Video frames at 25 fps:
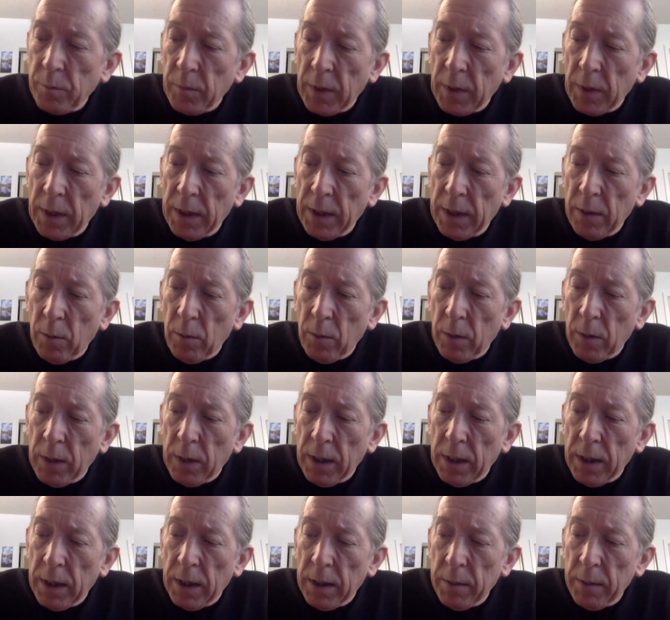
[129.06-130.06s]
me,
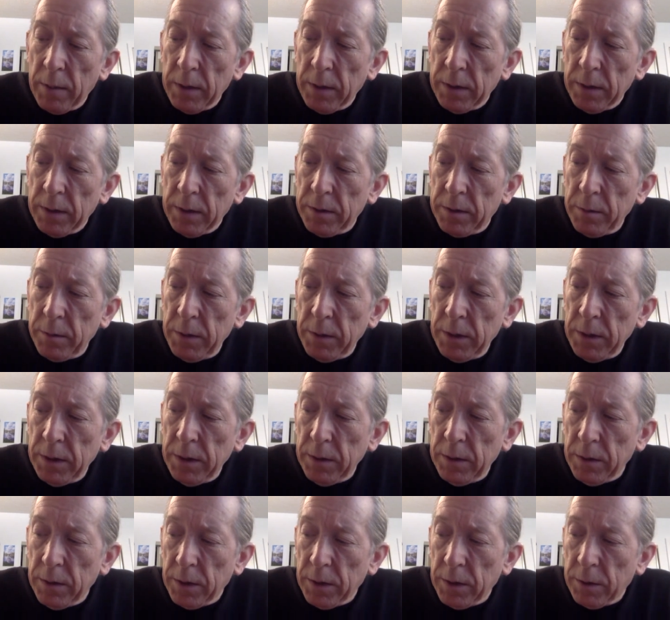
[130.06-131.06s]

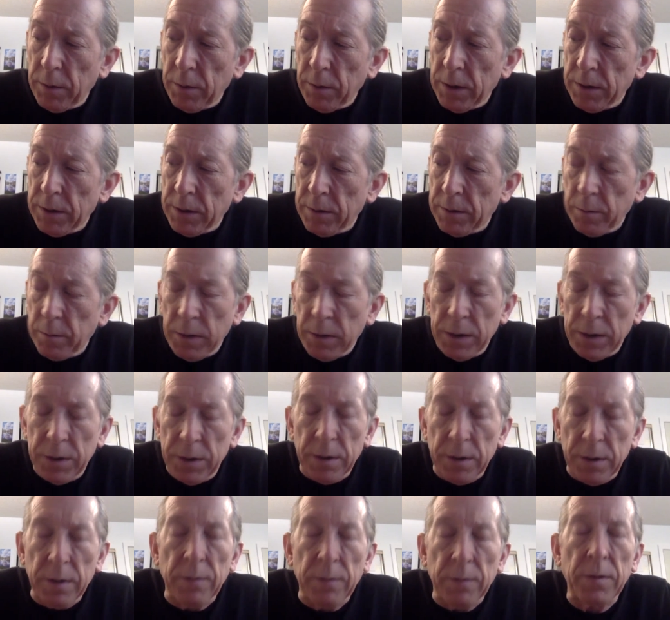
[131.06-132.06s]
the
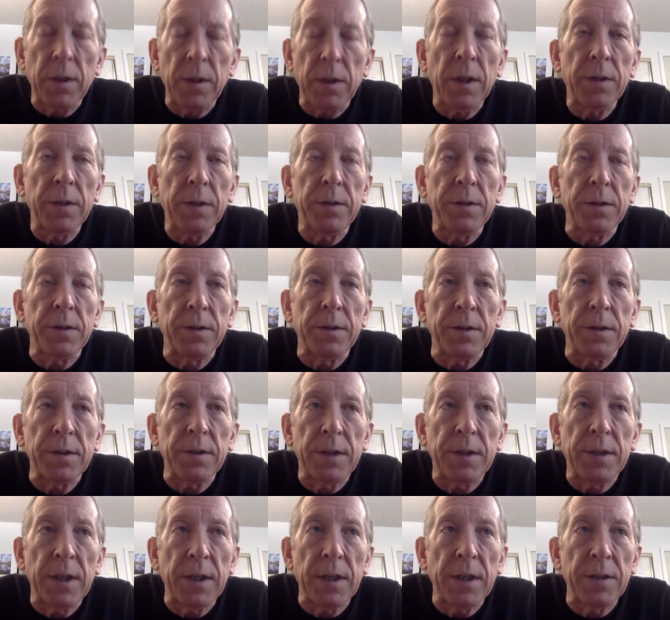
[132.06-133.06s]
transformation of
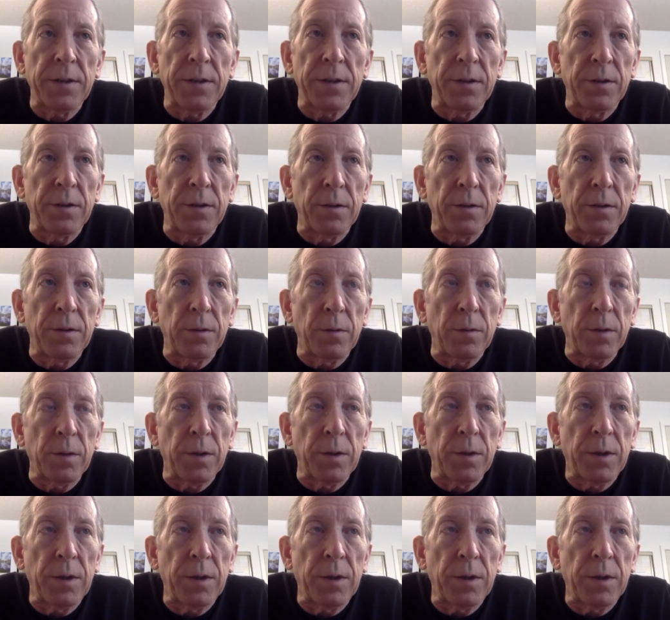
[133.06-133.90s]
consciousness has to do with